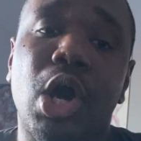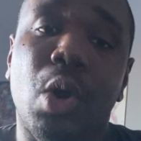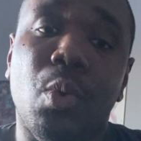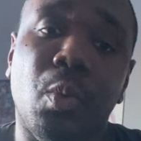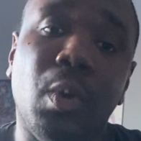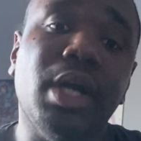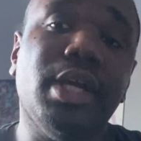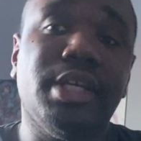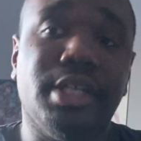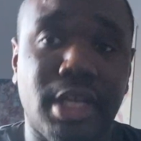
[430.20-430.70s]

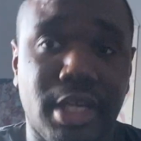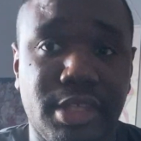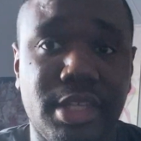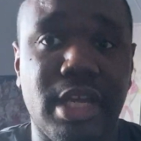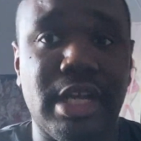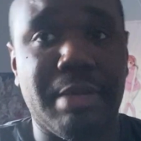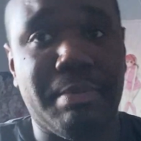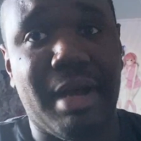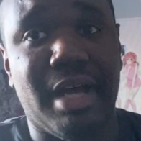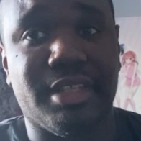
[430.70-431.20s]
what good
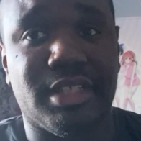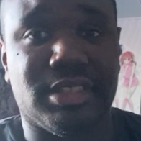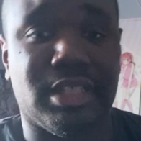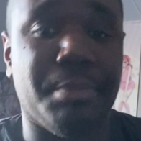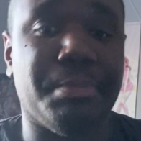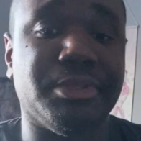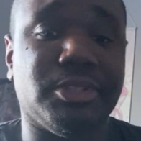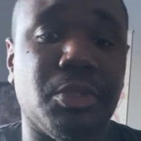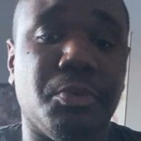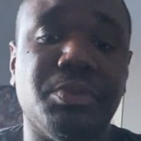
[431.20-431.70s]
thing about this
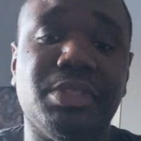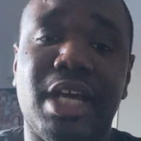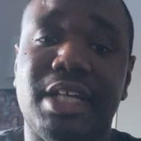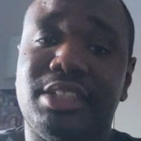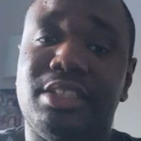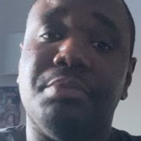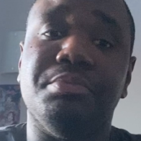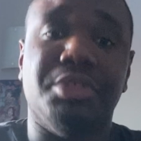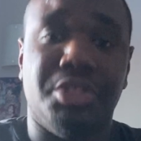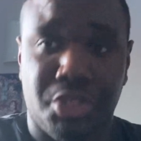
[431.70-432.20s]
episode was that
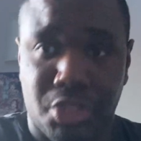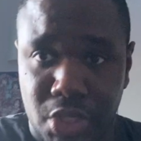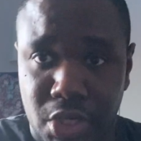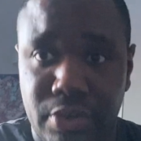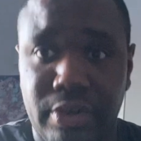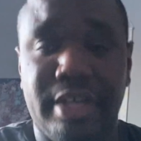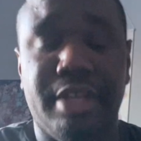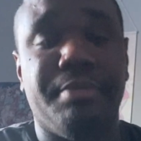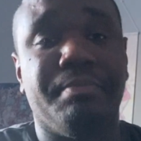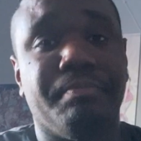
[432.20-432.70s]
some
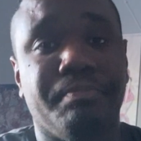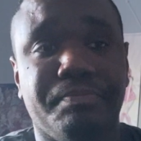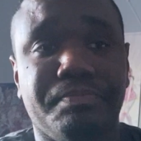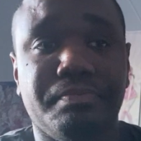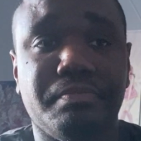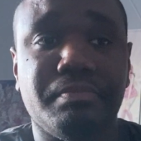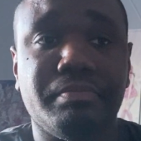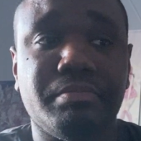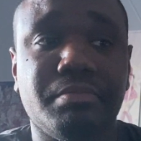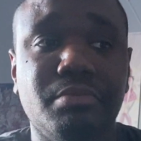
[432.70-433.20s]
Yuri.
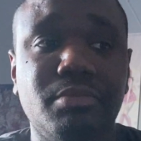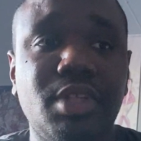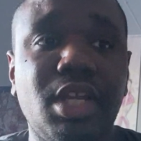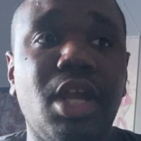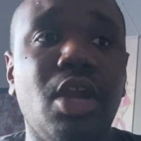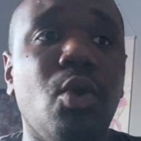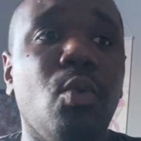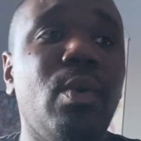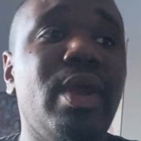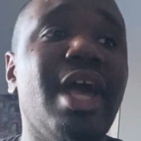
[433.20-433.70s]

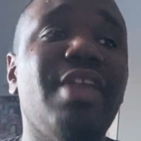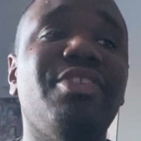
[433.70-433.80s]
We